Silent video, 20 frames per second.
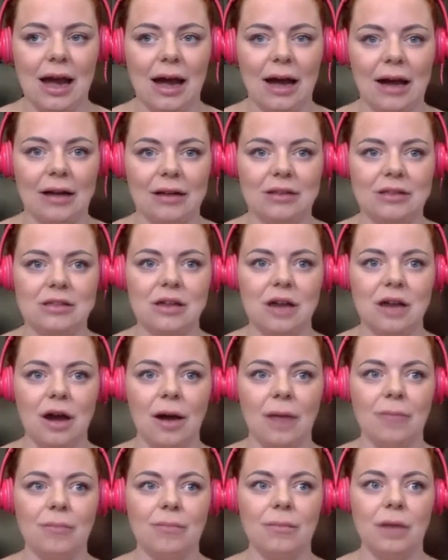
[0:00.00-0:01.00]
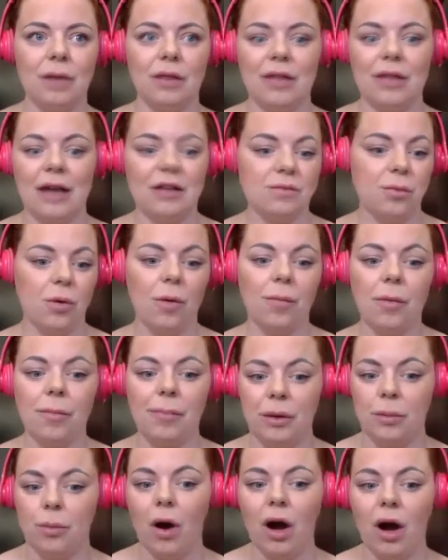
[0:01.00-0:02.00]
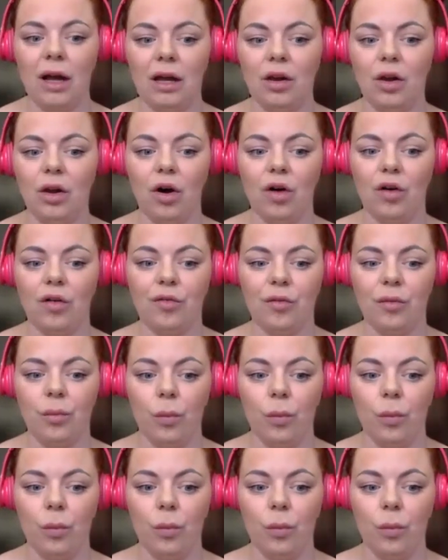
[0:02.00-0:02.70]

and I'm that's probably why a lot of